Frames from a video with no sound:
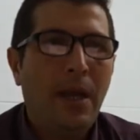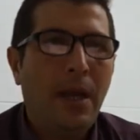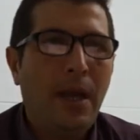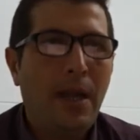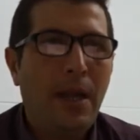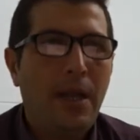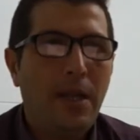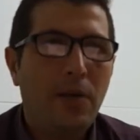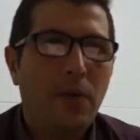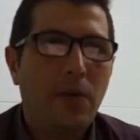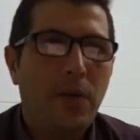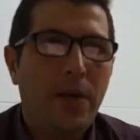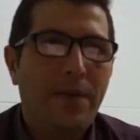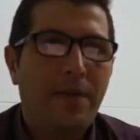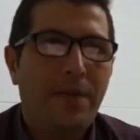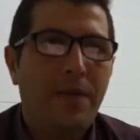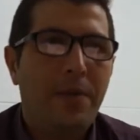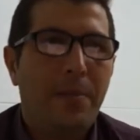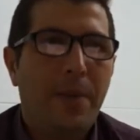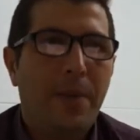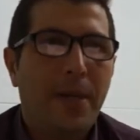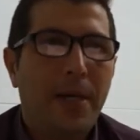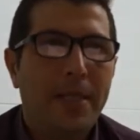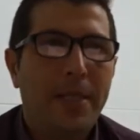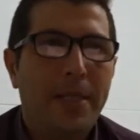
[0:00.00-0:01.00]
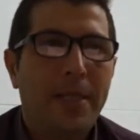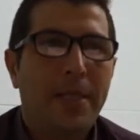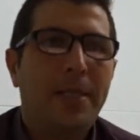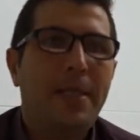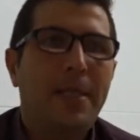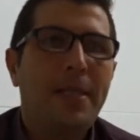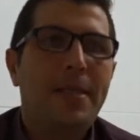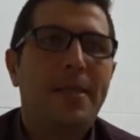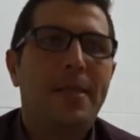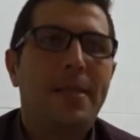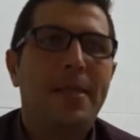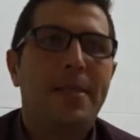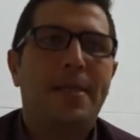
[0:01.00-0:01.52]
Hello everybody,
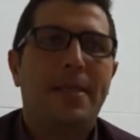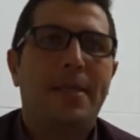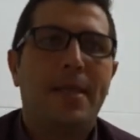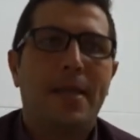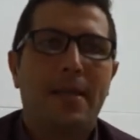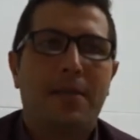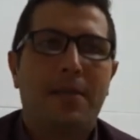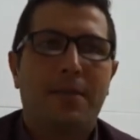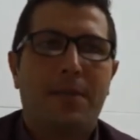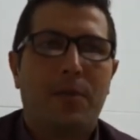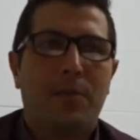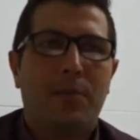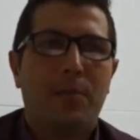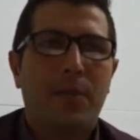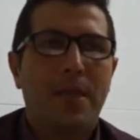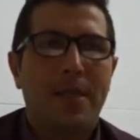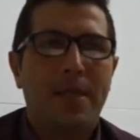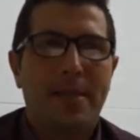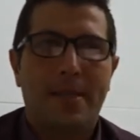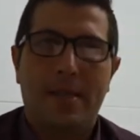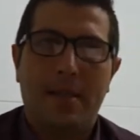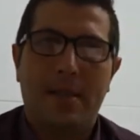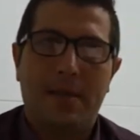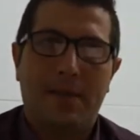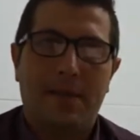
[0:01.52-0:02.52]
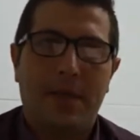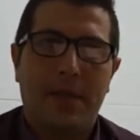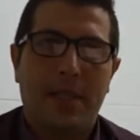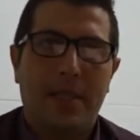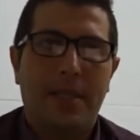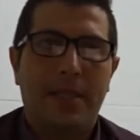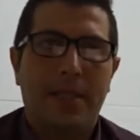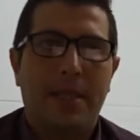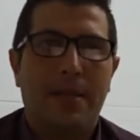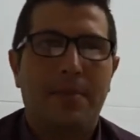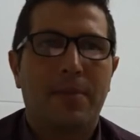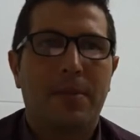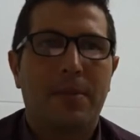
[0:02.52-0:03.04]
this is Dan from
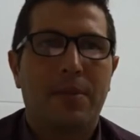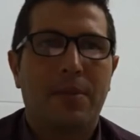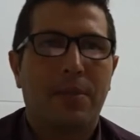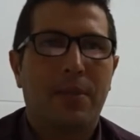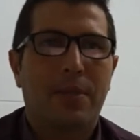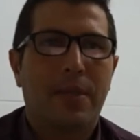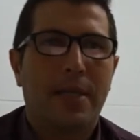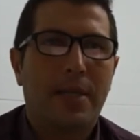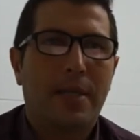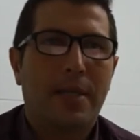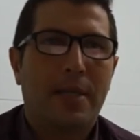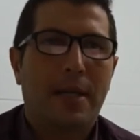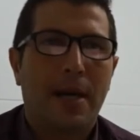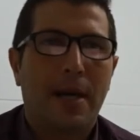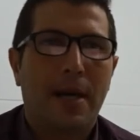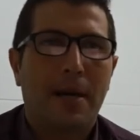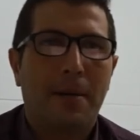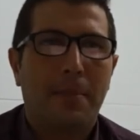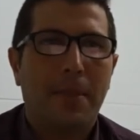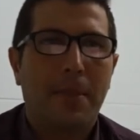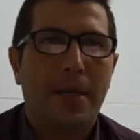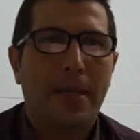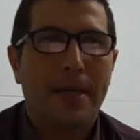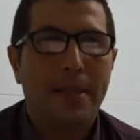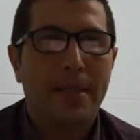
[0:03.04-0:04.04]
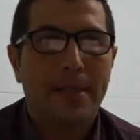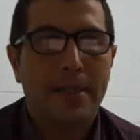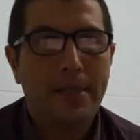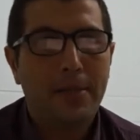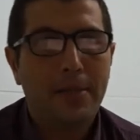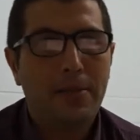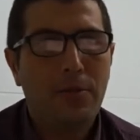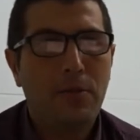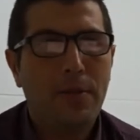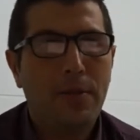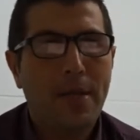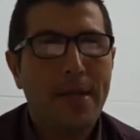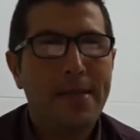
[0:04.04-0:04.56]
ESLVietnamzone.com, and
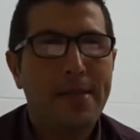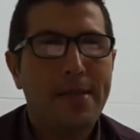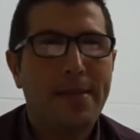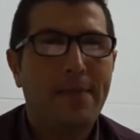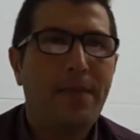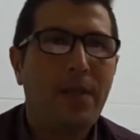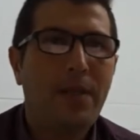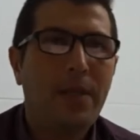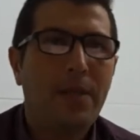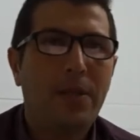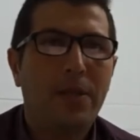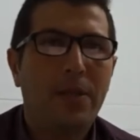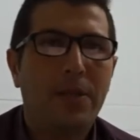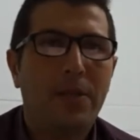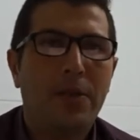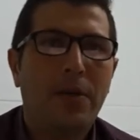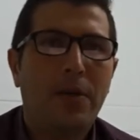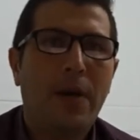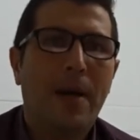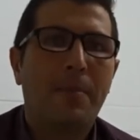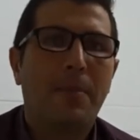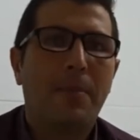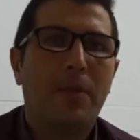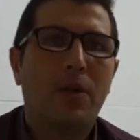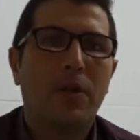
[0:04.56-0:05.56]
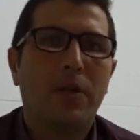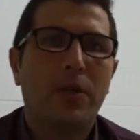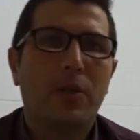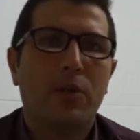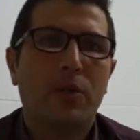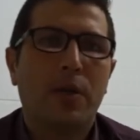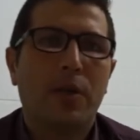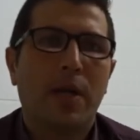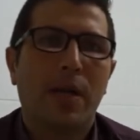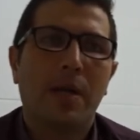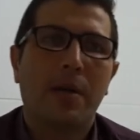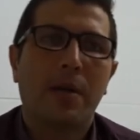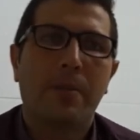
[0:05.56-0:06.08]
in today's video I'm going to
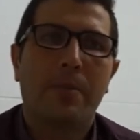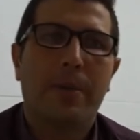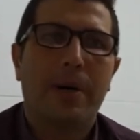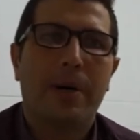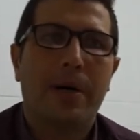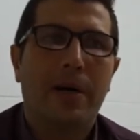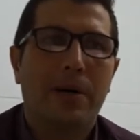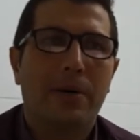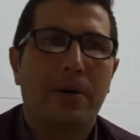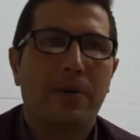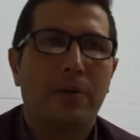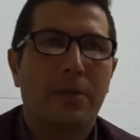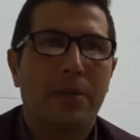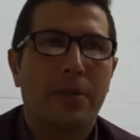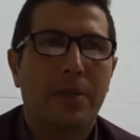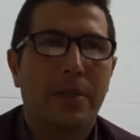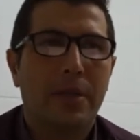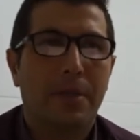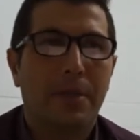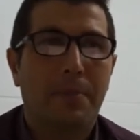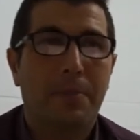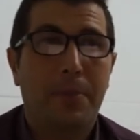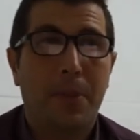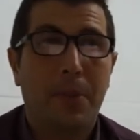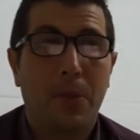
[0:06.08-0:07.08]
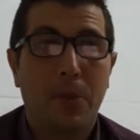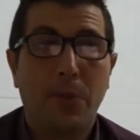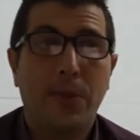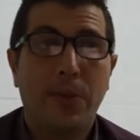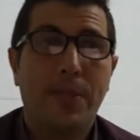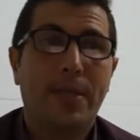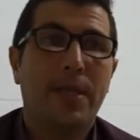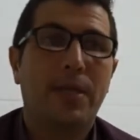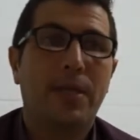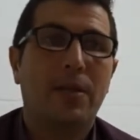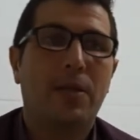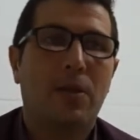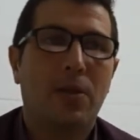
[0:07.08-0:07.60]
talk about the
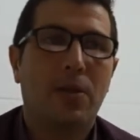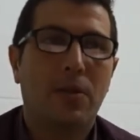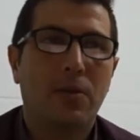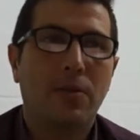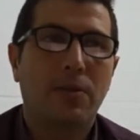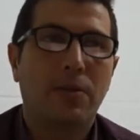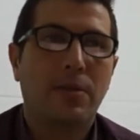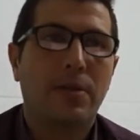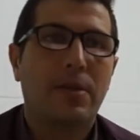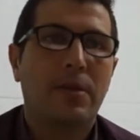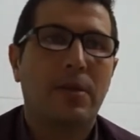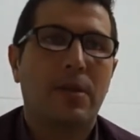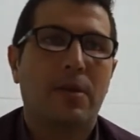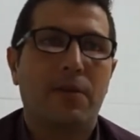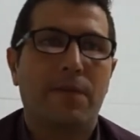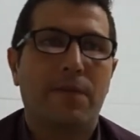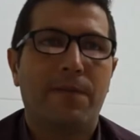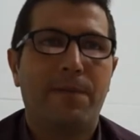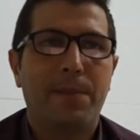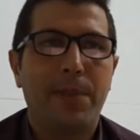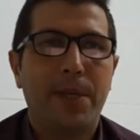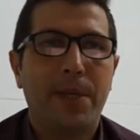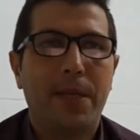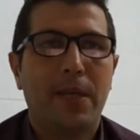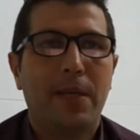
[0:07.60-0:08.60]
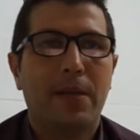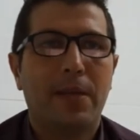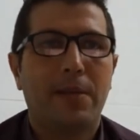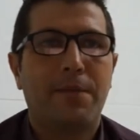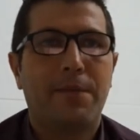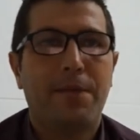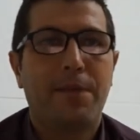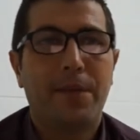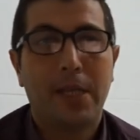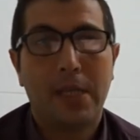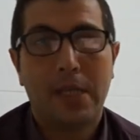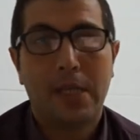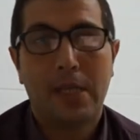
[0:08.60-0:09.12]
pros and cons of being a
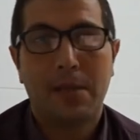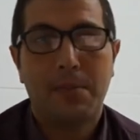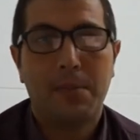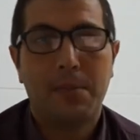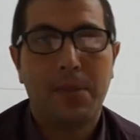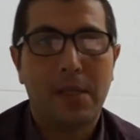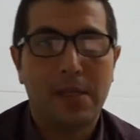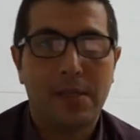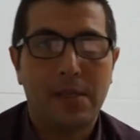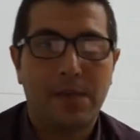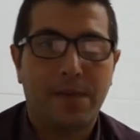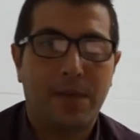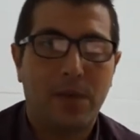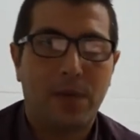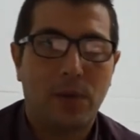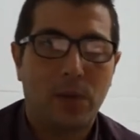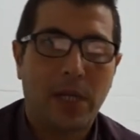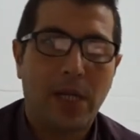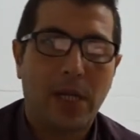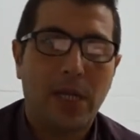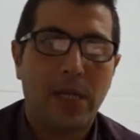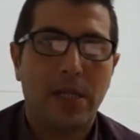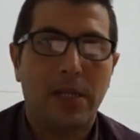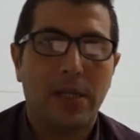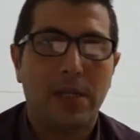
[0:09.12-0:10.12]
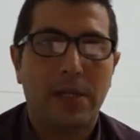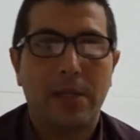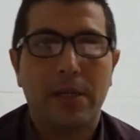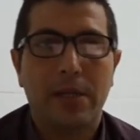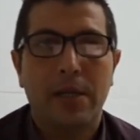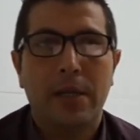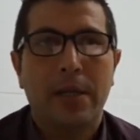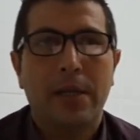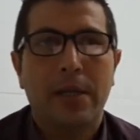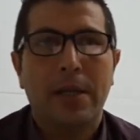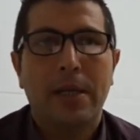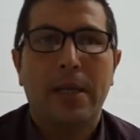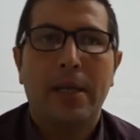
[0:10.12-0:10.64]
Vietnamese foreigner
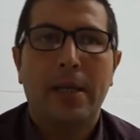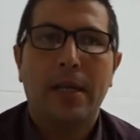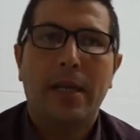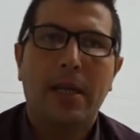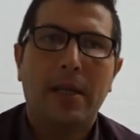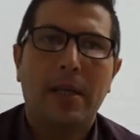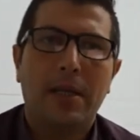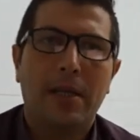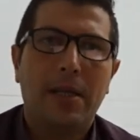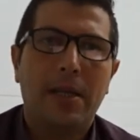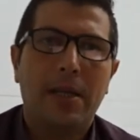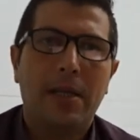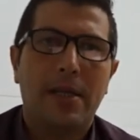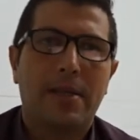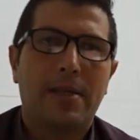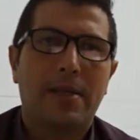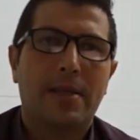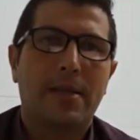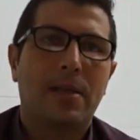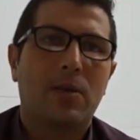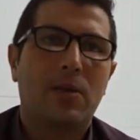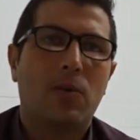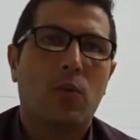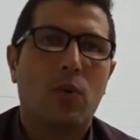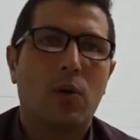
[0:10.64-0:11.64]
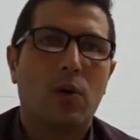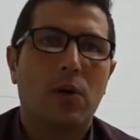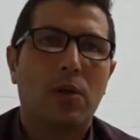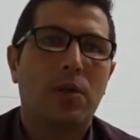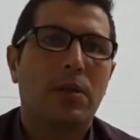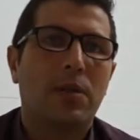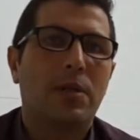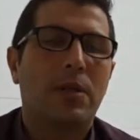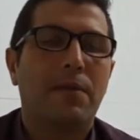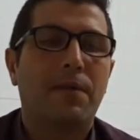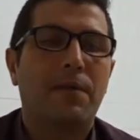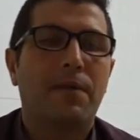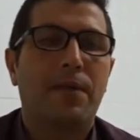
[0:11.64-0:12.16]
in the ESL
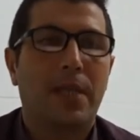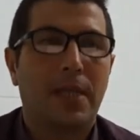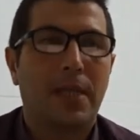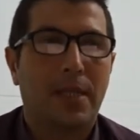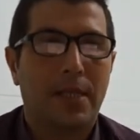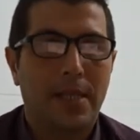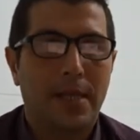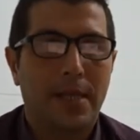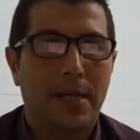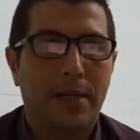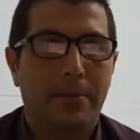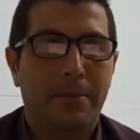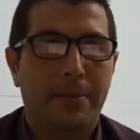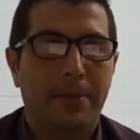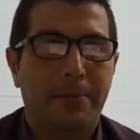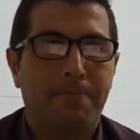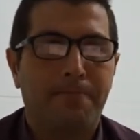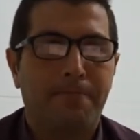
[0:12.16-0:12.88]
world in Vietnam.